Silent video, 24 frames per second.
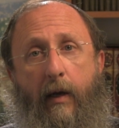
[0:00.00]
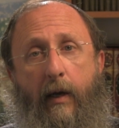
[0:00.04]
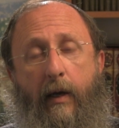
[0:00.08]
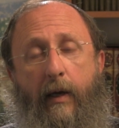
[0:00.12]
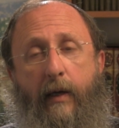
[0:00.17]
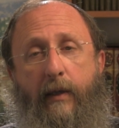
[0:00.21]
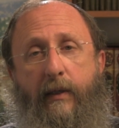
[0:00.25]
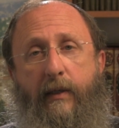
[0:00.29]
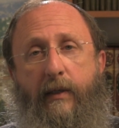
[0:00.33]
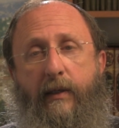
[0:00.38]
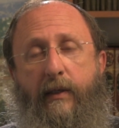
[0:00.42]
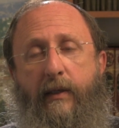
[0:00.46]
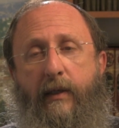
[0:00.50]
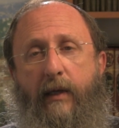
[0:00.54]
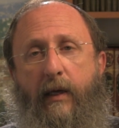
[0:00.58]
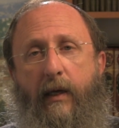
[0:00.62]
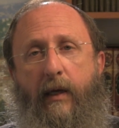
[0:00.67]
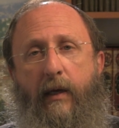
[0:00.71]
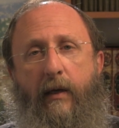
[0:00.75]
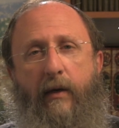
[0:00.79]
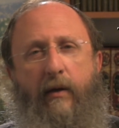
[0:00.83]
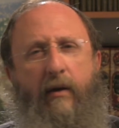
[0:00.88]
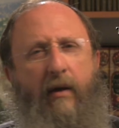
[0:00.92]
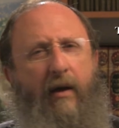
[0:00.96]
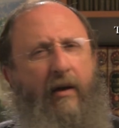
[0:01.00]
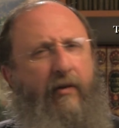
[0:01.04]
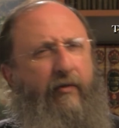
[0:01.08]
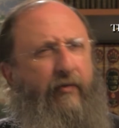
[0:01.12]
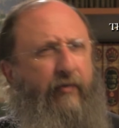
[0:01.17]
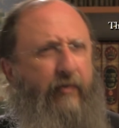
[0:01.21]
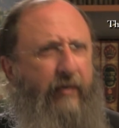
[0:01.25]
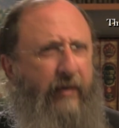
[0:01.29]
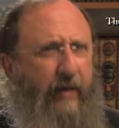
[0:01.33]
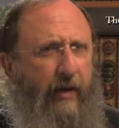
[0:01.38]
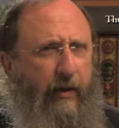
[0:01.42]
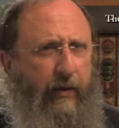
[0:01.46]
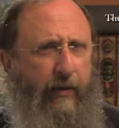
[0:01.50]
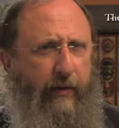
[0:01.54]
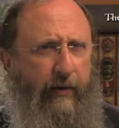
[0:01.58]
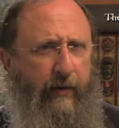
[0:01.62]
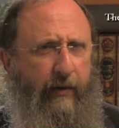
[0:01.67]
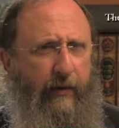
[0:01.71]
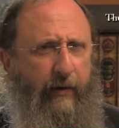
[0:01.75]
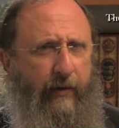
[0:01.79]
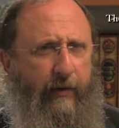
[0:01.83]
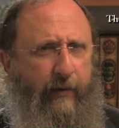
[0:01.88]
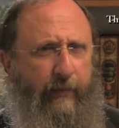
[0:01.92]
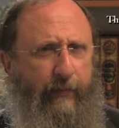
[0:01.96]
It's not for
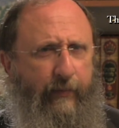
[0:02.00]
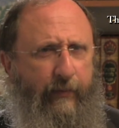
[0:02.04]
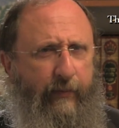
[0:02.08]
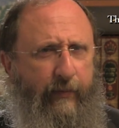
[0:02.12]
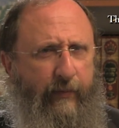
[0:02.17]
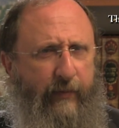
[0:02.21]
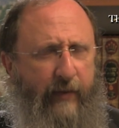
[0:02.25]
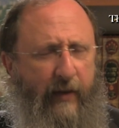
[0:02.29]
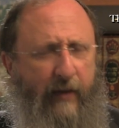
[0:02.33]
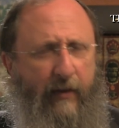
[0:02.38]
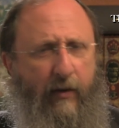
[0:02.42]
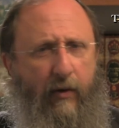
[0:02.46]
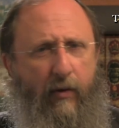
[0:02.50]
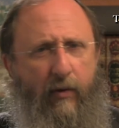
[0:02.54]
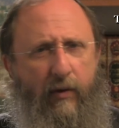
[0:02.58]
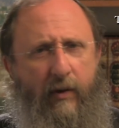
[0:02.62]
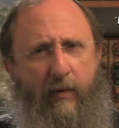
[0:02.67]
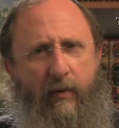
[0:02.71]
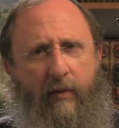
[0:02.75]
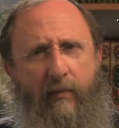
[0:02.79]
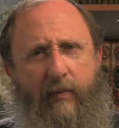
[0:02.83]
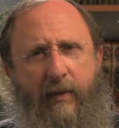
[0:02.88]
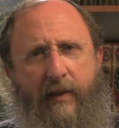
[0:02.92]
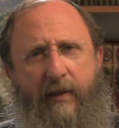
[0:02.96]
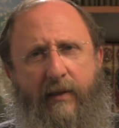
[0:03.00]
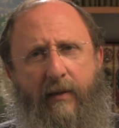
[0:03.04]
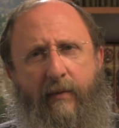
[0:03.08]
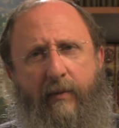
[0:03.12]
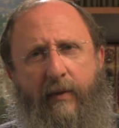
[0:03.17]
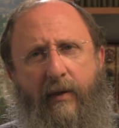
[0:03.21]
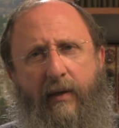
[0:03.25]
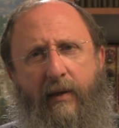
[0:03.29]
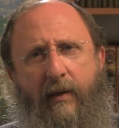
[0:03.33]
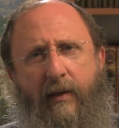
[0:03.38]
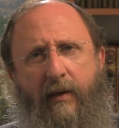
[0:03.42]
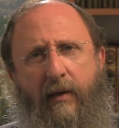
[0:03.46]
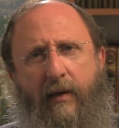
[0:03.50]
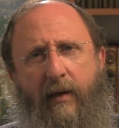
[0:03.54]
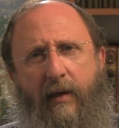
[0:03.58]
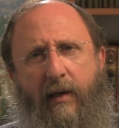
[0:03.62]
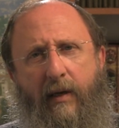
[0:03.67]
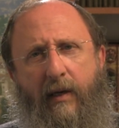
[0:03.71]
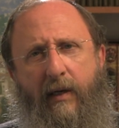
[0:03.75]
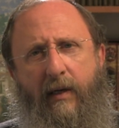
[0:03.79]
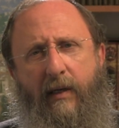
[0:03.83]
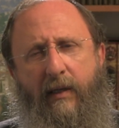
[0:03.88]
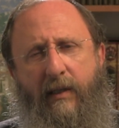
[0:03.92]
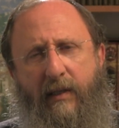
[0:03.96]
nothing that the Holy One, blessed be He,
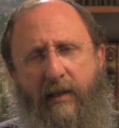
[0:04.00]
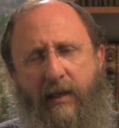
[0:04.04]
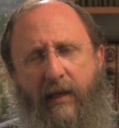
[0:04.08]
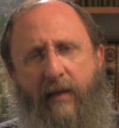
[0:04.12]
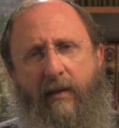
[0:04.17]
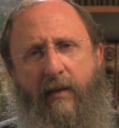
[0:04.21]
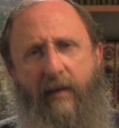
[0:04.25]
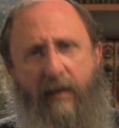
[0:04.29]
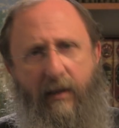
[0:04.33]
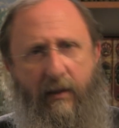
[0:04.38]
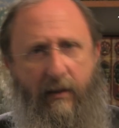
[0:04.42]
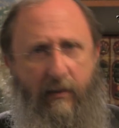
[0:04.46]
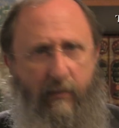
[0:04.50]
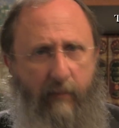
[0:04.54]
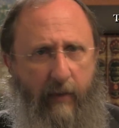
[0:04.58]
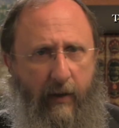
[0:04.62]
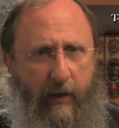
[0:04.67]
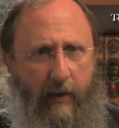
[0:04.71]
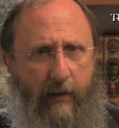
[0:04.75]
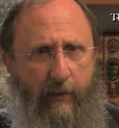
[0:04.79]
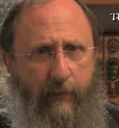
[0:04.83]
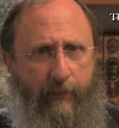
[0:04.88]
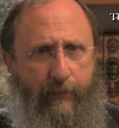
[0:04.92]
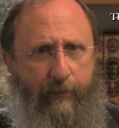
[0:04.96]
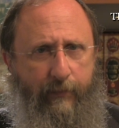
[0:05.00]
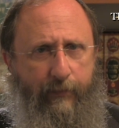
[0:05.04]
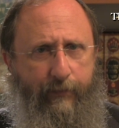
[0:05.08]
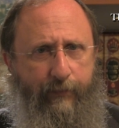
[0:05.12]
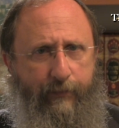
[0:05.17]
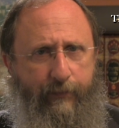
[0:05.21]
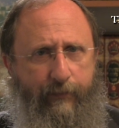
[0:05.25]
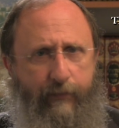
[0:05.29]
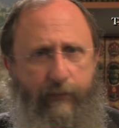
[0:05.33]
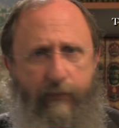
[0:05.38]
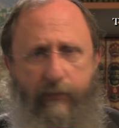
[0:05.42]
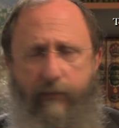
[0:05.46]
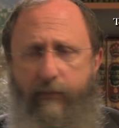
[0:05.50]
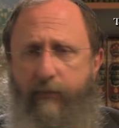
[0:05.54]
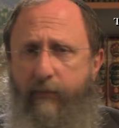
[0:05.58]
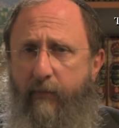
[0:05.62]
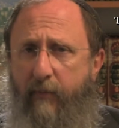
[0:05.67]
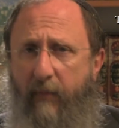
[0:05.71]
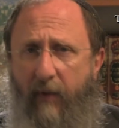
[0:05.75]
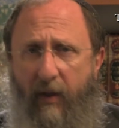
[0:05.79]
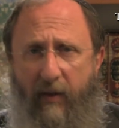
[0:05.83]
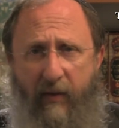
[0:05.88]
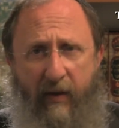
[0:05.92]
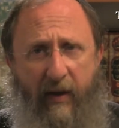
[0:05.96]
sent these men
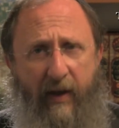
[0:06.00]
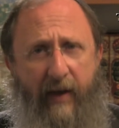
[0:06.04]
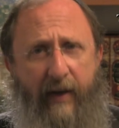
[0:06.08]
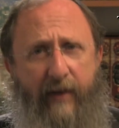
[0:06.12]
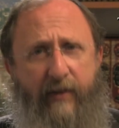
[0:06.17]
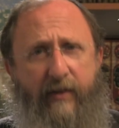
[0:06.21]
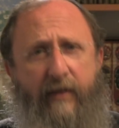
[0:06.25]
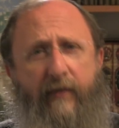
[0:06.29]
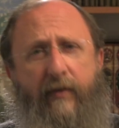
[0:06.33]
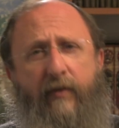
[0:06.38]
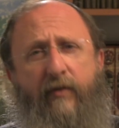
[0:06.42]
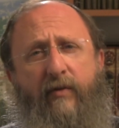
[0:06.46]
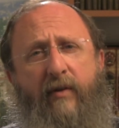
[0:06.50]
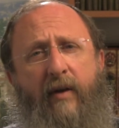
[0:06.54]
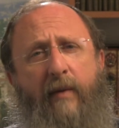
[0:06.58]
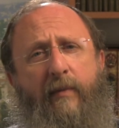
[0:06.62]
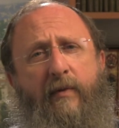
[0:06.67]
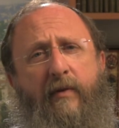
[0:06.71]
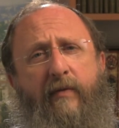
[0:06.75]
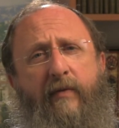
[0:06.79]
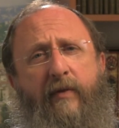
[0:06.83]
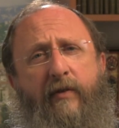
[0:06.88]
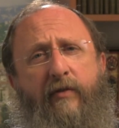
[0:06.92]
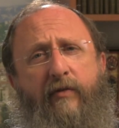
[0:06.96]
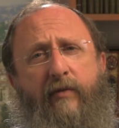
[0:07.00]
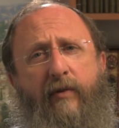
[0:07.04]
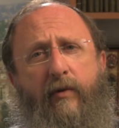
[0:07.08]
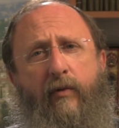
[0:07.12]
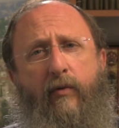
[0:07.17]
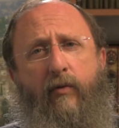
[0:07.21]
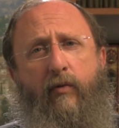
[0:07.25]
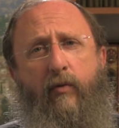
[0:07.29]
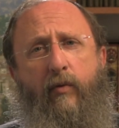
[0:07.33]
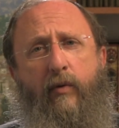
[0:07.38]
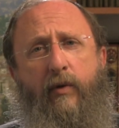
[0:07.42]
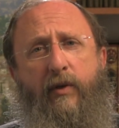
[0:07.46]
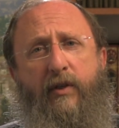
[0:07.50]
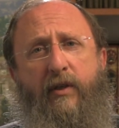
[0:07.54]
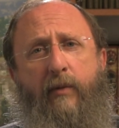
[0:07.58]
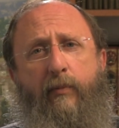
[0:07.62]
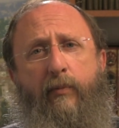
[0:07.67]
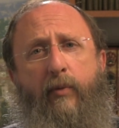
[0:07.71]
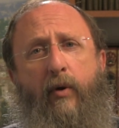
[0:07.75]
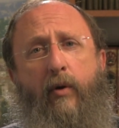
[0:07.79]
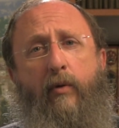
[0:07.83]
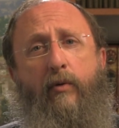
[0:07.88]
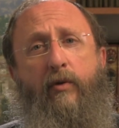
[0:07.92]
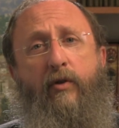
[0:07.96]
the heads of the tribes of Israel who were
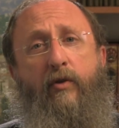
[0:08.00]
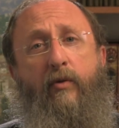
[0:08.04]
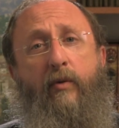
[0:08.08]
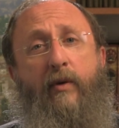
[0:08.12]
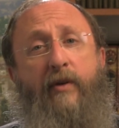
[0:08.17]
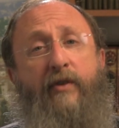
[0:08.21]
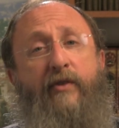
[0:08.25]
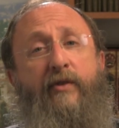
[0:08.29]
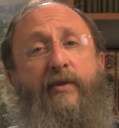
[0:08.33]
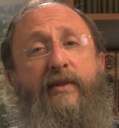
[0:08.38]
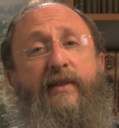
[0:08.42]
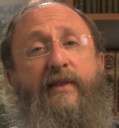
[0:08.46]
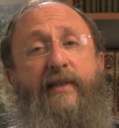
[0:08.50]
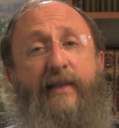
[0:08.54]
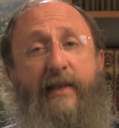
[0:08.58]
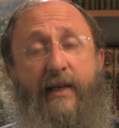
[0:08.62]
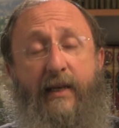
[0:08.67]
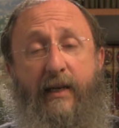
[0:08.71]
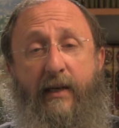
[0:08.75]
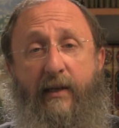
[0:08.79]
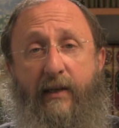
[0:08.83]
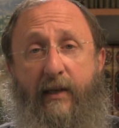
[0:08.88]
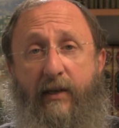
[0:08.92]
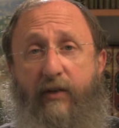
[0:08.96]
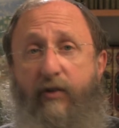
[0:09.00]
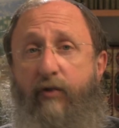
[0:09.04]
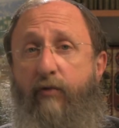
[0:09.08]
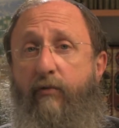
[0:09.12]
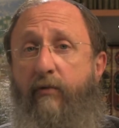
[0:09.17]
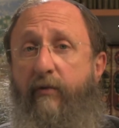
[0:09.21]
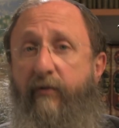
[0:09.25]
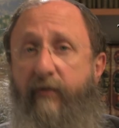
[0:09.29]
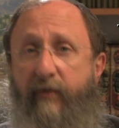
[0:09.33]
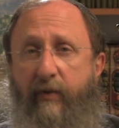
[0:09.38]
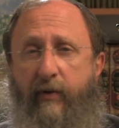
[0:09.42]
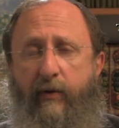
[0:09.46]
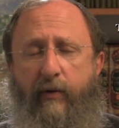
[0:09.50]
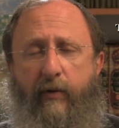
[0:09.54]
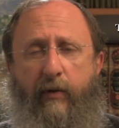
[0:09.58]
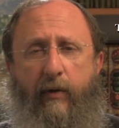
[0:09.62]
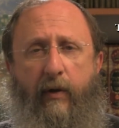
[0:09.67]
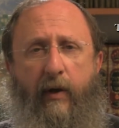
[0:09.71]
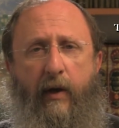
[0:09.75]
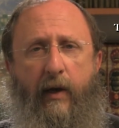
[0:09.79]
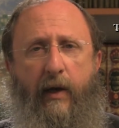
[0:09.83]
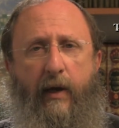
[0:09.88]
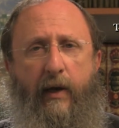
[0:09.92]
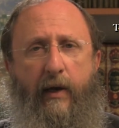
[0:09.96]
supposed to understand and to reveal
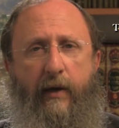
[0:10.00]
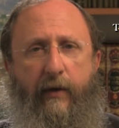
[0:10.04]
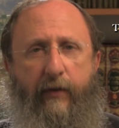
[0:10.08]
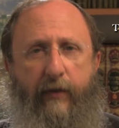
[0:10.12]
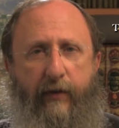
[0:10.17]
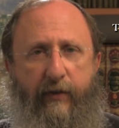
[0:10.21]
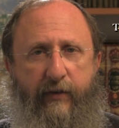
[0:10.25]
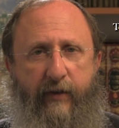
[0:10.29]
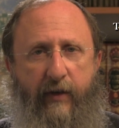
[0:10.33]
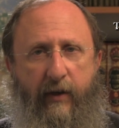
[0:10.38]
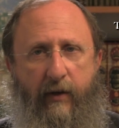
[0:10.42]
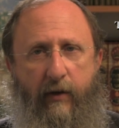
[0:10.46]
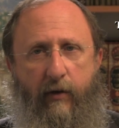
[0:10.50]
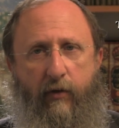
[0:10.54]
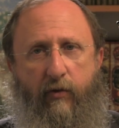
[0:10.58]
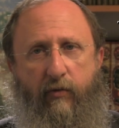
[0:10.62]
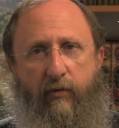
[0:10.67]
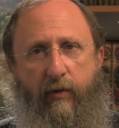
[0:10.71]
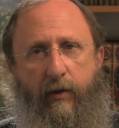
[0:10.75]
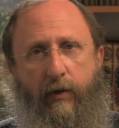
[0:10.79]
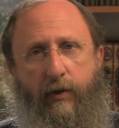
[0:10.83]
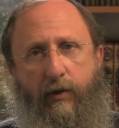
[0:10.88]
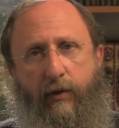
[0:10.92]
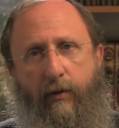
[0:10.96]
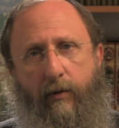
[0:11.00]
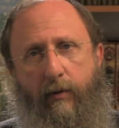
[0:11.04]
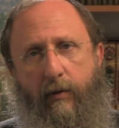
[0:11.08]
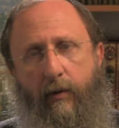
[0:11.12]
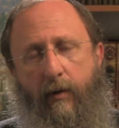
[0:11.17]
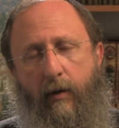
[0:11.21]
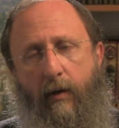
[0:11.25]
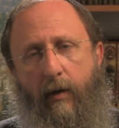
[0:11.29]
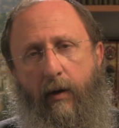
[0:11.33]
this hidden treasure